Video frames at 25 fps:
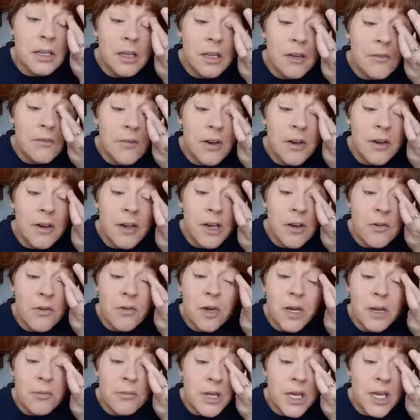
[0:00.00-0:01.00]
Very
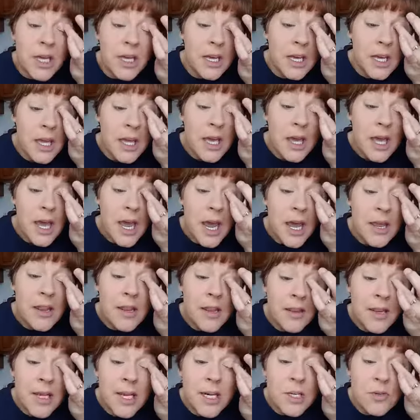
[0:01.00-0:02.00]
creamy. And
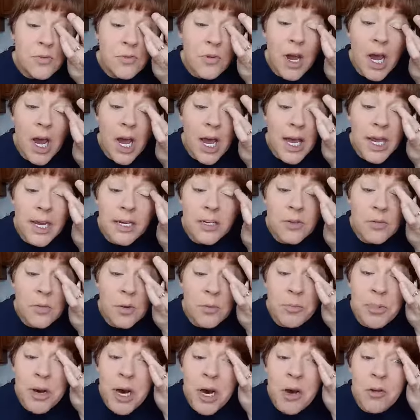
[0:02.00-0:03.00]
then they dry to a
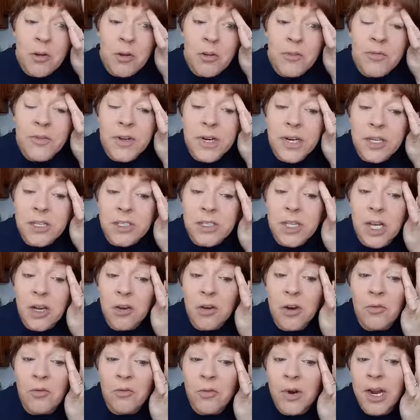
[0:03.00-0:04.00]
powder finish like
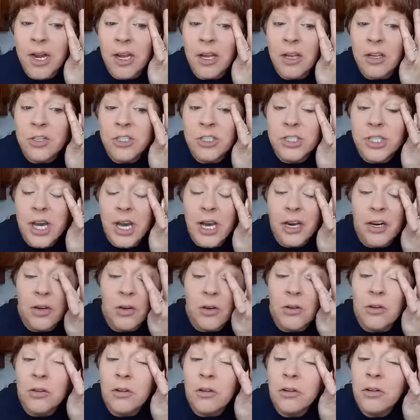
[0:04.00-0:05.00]
a regular
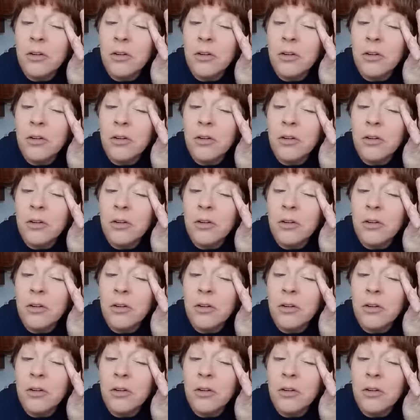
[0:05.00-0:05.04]
shadow.